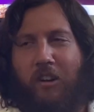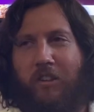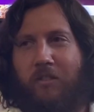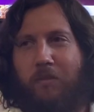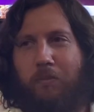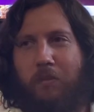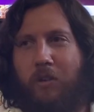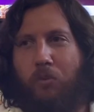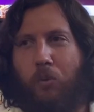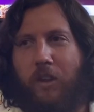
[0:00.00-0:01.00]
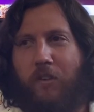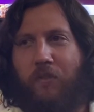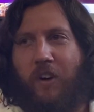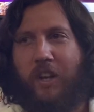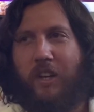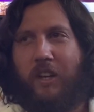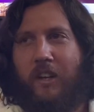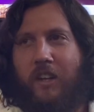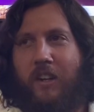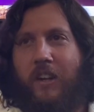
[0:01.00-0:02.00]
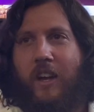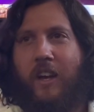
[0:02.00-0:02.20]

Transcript: and he's he's really funny in it.